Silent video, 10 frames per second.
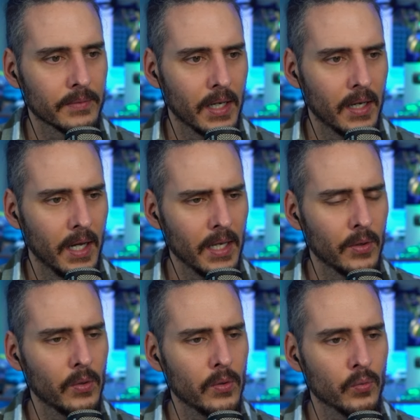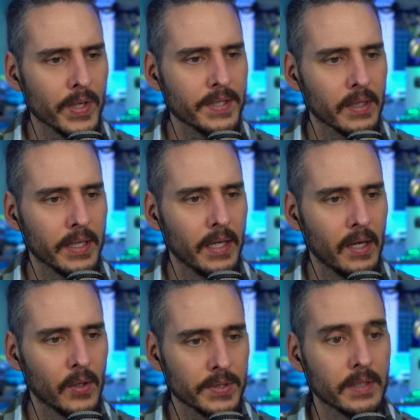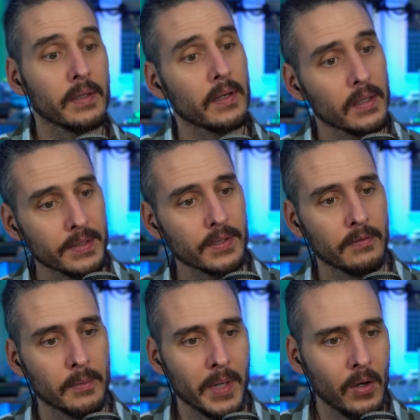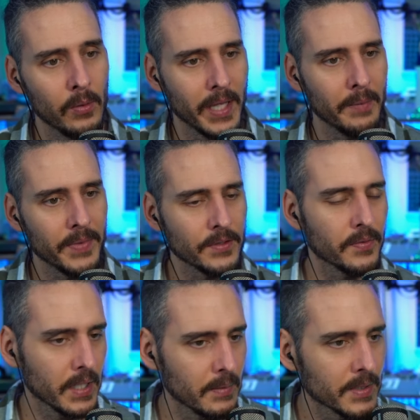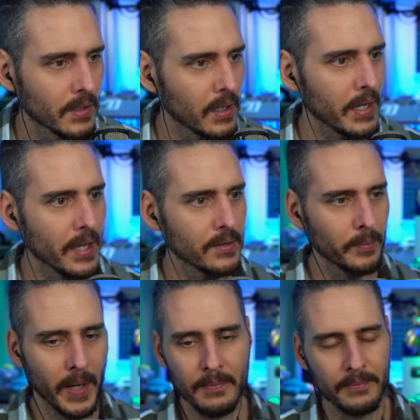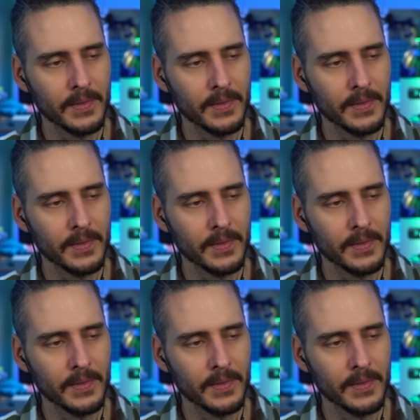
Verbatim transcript: Uh, hello. Recently hosted LittleLink server in my home lab. Thanks for the image. Oh yeah, no problem.